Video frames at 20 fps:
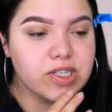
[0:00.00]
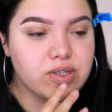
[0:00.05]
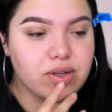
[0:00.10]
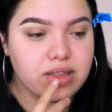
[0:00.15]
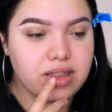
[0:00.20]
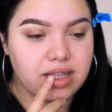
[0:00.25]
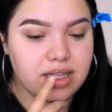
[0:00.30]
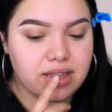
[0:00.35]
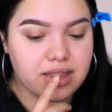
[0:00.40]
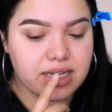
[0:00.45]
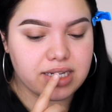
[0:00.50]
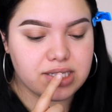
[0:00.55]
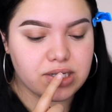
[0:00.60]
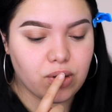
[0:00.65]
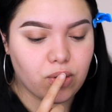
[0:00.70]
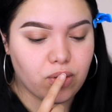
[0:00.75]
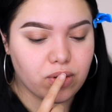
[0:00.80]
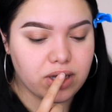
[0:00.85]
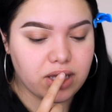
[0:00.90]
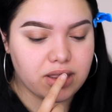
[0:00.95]
So I think that's the
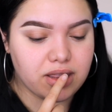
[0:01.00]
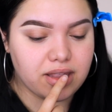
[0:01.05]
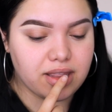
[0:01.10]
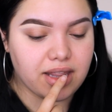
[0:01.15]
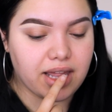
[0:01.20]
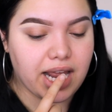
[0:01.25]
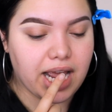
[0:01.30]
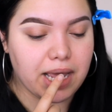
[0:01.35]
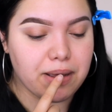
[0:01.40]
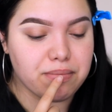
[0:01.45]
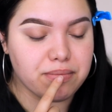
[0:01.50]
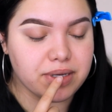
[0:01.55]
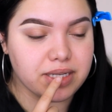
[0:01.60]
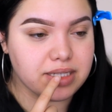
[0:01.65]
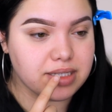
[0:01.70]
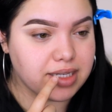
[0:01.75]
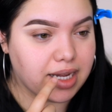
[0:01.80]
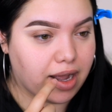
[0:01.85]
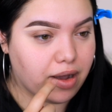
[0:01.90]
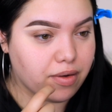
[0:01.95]
only thing that I
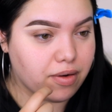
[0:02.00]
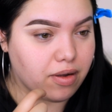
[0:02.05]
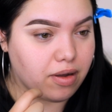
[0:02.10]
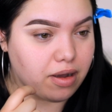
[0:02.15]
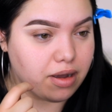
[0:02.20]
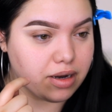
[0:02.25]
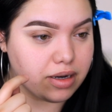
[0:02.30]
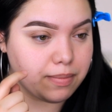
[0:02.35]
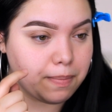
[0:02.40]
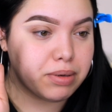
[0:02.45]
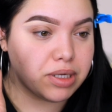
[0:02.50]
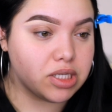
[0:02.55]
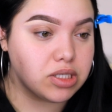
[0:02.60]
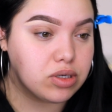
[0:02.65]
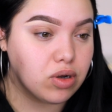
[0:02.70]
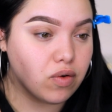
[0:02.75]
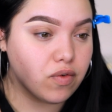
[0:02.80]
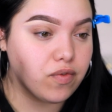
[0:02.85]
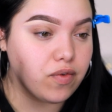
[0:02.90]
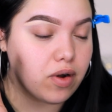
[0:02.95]
missed out on. But
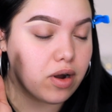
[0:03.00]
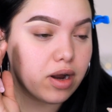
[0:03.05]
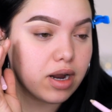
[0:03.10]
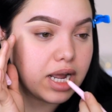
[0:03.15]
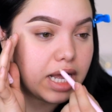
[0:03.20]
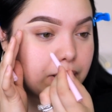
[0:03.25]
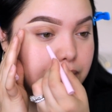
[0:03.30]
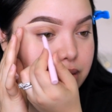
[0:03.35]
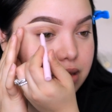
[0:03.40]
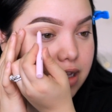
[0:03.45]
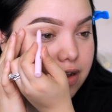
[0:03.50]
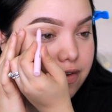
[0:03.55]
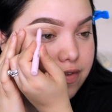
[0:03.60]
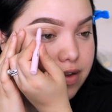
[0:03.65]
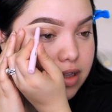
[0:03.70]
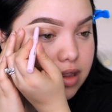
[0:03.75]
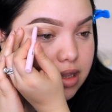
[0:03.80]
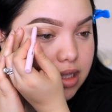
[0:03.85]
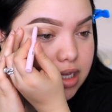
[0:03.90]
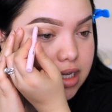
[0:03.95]
so far, I'm
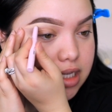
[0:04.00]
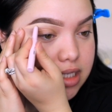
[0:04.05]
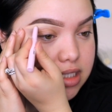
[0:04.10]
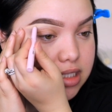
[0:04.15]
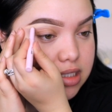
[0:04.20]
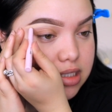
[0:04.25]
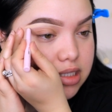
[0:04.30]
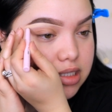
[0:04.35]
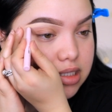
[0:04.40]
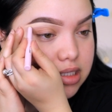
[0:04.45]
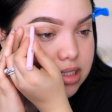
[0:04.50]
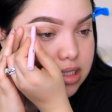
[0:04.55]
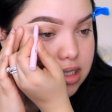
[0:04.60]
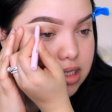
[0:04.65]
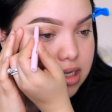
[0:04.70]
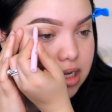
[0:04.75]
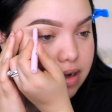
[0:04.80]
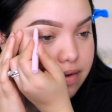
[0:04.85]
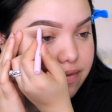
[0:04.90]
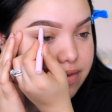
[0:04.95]
loving the
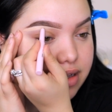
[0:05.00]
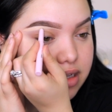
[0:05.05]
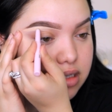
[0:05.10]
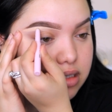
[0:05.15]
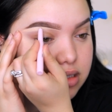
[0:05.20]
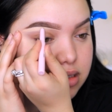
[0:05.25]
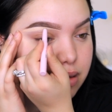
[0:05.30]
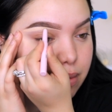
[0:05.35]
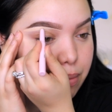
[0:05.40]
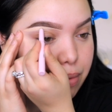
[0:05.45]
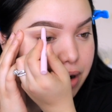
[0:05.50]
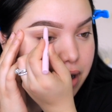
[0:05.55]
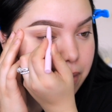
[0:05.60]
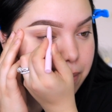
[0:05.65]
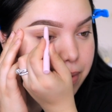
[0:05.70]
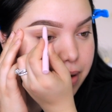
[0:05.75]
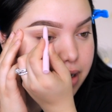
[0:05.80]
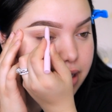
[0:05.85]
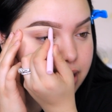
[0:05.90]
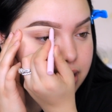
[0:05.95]
consistency of this brow
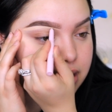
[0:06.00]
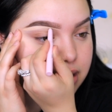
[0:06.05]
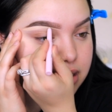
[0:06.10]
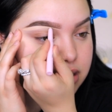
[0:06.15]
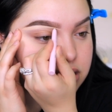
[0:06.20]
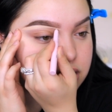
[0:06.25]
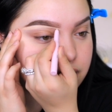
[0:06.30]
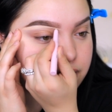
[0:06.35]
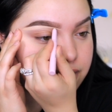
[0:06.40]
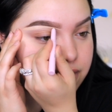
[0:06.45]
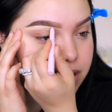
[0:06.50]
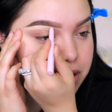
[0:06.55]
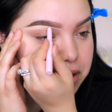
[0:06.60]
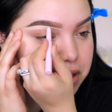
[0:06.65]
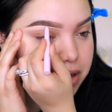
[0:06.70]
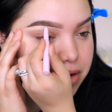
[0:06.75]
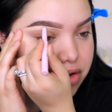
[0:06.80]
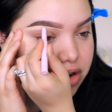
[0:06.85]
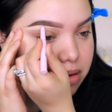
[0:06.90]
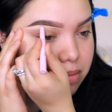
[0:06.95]
product. It's
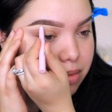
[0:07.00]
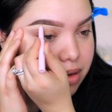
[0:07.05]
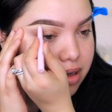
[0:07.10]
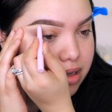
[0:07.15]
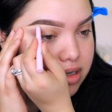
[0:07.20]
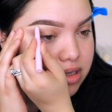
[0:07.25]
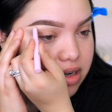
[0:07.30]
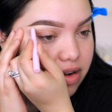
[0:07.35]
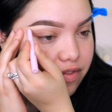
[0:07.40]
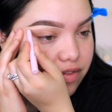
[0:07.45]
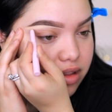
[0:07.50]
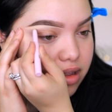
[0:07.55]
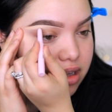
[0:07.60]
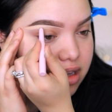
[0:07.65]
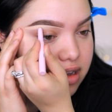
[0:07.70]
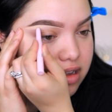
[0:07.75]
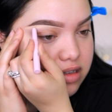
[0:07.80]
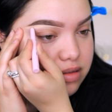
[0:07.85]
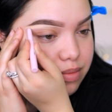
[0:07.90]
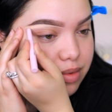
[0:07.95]
very creamy. It definitely
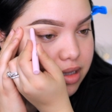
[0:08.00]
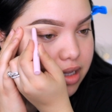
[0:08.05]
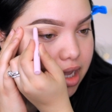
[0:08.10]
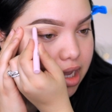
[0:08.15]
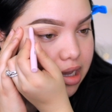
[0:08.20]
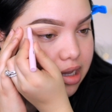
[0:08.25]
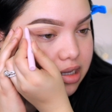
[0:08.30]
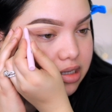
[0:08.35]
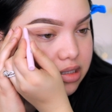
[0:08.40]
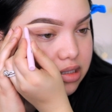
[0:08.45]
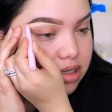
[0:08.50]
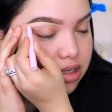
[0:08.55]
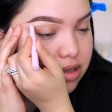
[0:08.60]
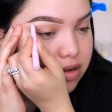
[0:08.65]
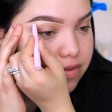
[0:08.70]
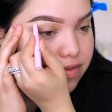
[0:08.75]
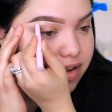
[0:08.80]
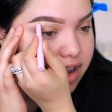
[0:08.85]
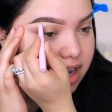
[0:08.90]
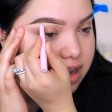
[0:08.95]
gives me like
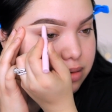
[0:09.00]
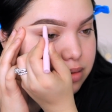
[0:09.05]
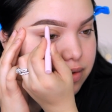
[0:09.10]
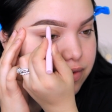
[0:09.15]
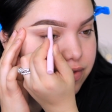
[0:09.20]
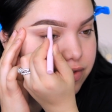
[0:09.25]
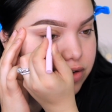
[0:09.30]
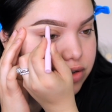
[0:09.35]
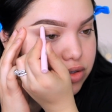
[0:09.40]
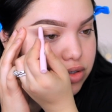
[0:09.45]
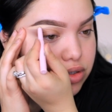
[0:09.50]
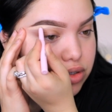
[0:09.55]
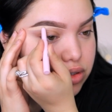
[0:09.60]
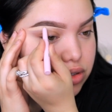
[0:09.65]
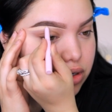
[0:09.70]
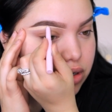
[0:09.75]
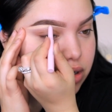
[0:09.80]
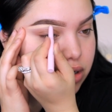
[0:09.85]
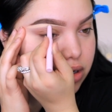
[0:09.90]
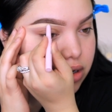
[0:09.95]
concealer vibes for
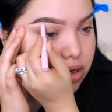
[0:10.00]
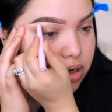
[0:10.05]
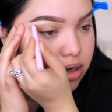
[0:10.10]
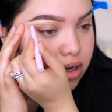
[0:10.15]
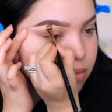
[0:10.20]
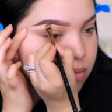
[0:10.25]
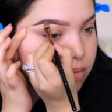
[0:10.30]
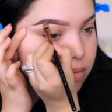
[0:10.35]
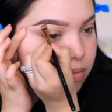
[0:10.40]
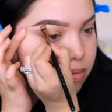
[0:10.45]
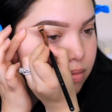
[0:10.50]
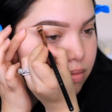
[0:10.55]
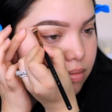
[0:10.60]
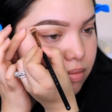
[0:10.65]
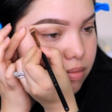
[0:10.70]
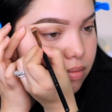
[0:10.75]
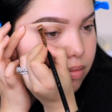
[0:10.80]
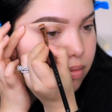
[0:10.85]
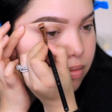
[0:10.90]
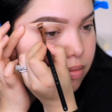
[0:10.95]
sure. I'm still
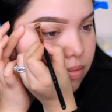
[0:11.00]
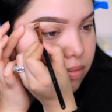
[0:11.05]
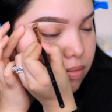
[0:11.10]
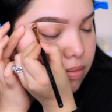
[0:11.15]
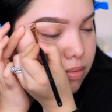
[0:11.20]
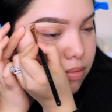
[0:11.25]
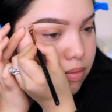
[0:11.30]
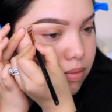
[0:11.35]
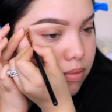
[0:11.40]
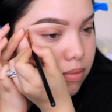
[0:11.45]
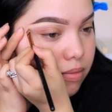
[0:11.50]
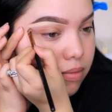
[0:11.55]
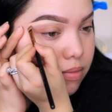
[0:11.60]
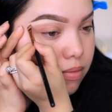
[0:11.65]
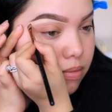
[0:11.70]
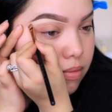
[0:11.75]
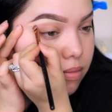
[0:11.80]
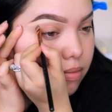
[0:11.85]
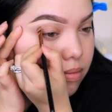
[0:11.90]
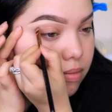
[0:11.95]
gonna use the brush I use
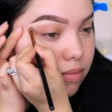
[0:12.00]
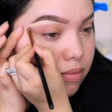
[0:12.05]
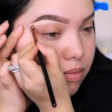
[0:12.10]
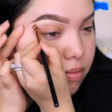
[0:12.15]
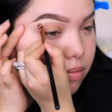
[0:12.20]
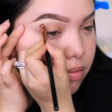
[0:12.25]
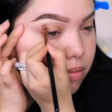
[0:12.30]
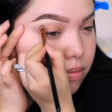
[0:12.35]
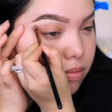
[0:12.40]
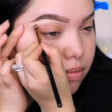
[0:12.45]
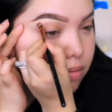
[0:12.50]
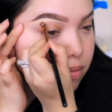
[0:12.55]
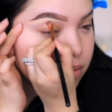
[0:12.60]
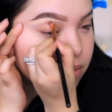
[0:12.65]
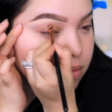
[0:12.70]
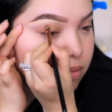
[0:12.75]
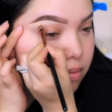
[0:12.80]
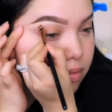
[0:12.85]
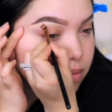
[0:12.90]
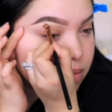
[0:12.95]
usually to clean up my
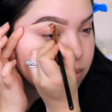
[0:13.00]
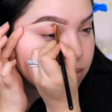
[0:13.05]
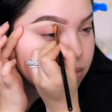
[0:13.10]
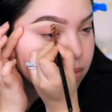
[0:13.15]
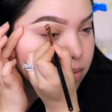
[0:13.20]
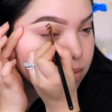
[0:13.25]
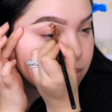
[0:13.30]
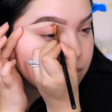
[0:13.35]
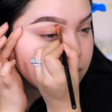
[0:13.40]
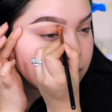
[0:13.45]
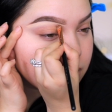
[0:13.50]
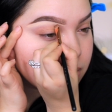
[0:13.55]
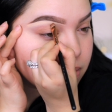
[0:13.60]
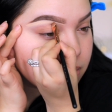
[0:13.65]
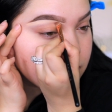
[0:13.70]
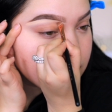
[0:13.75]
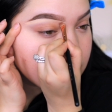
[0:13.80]
brows, but I don't think it's